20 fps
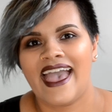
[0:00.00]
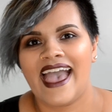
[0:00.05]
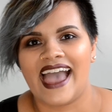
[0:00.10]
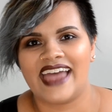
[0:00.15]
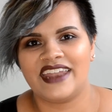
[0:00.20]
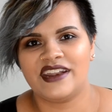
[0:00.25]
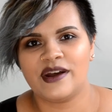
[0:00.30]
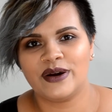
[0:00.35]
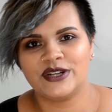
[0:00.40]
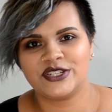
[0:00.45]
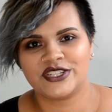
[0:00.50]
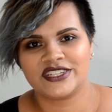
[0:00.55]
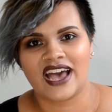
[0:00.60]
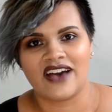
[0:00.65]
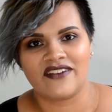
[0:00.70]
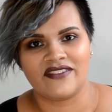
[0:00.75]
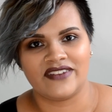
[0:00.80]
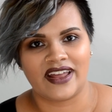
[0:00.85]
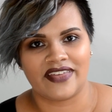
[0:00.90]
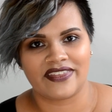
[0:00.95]
And now I just
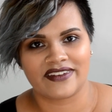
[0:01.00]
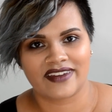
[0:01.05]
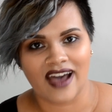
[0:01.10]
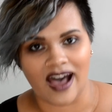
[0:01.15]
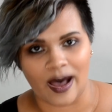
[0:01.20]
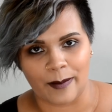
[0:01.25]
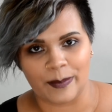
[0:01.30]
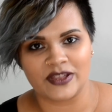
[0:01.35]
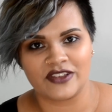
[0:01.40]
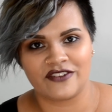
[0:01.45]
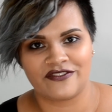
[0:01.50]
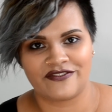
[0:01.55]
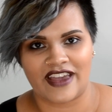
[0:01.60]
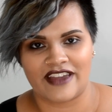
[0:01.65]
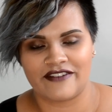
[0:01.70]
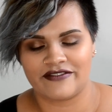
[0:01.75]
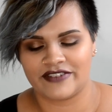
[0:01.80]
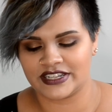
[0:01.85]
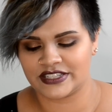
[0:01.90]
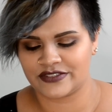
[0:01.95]
have another couple of
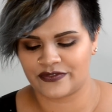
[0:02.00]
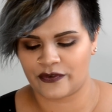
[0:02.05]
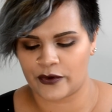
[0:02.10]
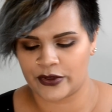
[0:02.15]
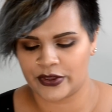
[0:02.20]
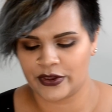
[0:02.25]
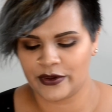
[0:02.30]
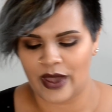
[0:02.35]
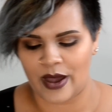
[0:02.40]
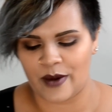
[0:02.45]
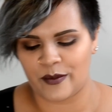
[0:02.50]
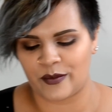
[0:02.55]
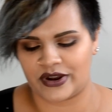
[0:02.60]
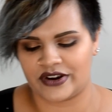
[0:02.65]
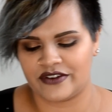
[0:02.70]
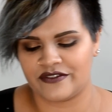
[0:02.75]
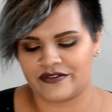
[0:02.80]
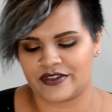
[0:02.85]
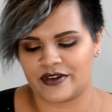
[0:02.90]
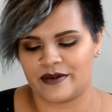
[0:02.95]
favorites for you, and one
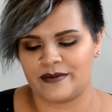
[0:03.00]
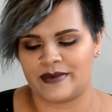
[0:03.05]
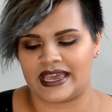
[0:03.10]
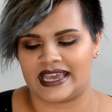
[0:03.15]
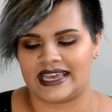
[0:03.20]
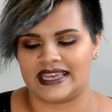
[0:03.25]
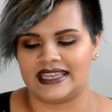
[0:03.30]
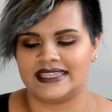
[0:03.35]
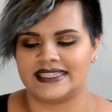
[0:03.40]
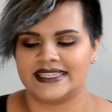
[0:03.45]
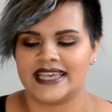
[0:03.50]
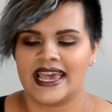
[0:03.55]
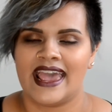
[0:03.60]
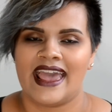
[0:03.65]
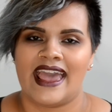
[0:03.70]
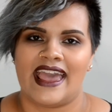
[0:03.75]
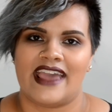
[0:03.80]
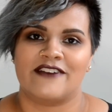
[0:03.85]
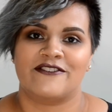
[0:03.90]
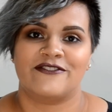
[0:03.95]
of them is
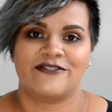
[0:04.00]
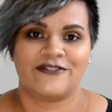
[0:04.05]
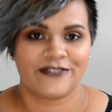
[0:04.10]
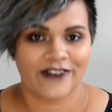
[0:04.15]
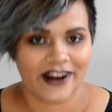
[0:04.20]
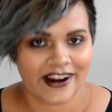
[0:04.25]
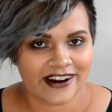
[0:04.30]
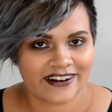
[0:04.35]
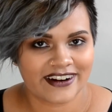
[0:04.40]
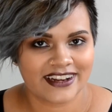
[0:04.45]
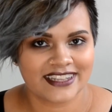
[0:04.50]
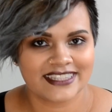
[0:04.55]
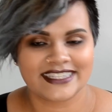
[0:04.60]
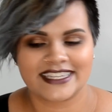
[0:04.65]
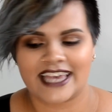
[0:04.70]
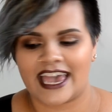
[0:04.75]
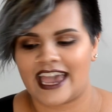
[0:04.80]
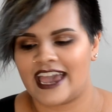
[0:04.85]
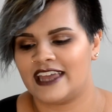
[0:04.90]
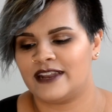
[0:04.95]
a fragrance,
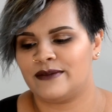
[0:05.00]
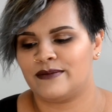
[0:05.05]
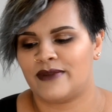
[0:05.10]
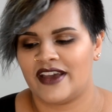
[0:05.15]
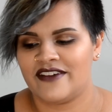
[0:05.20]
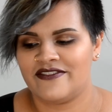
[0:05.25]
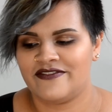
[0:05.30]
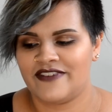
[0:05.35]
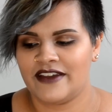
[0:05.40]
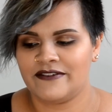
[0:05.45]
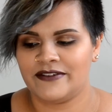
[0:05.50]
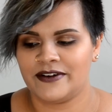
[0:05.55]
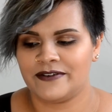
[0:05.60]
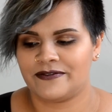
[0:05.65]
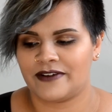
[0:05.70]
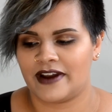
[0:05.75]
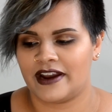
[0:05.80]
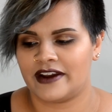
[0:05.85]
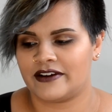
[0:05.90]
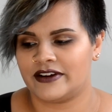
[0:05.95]
and my favorite
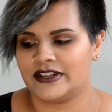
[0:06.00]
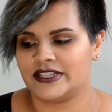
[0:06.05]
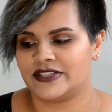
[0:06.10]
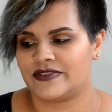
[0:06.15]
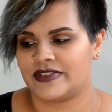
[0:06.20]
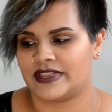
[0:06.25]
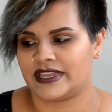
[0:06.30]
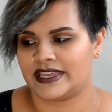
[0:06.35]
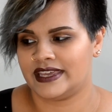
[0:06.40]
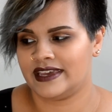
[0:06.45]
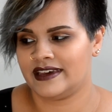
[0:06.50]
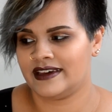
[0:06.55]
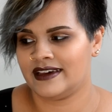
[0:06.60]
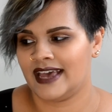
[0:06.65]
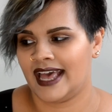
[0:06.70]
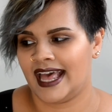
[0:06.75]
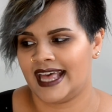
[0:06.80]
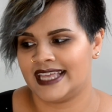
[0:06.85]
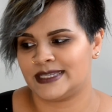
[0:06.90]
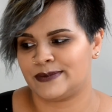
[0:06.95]
fragrance for the year
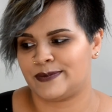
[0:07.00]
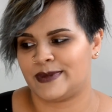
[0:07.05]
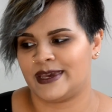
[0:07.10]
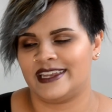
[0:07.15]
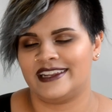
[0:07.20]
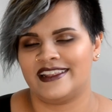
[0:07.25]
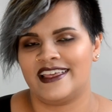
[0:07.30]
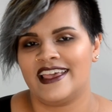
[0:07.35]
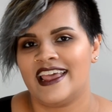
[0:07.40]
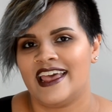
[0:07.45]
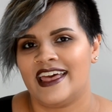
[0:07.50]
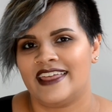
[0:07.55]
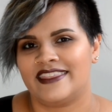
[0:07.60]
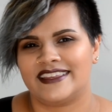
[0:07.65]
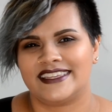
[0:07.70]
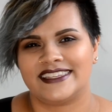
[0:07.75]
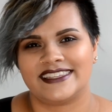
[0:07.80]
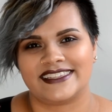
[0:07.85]
has been the